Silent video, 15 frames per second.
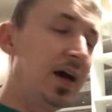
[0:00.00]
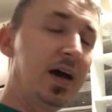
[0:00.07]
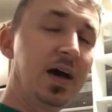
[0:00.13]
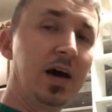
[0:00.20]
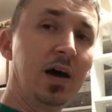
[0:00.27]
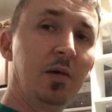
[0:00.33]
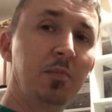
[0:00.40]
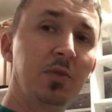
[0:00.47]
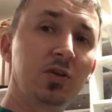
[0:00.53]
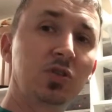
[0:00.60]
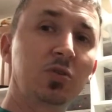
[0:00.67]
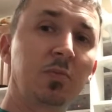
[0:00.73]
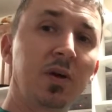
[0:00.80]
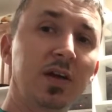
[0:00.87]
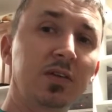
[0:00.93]

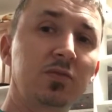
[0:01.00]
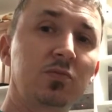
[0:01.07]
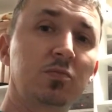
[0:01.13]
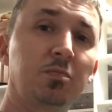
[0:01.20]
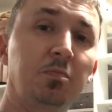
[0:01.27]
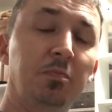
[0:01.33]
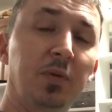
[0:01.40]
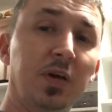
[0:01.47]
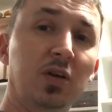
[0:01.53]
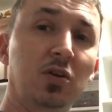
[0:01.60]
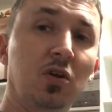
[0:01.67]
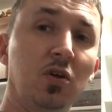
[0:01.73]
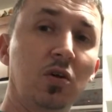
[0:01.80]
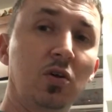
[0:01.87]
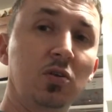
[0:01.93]
Most of my big
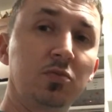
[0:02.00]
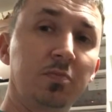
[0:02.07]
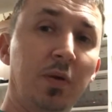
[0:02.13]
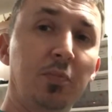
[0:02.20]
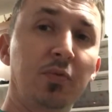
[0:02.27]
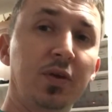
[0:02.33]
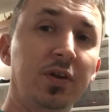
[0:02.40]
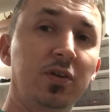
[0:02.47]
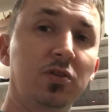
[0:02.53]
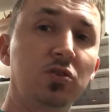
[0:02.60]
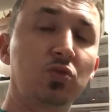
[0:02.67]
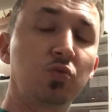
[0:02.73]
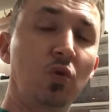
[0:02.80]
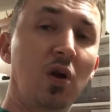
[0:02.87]
girls, my breeders,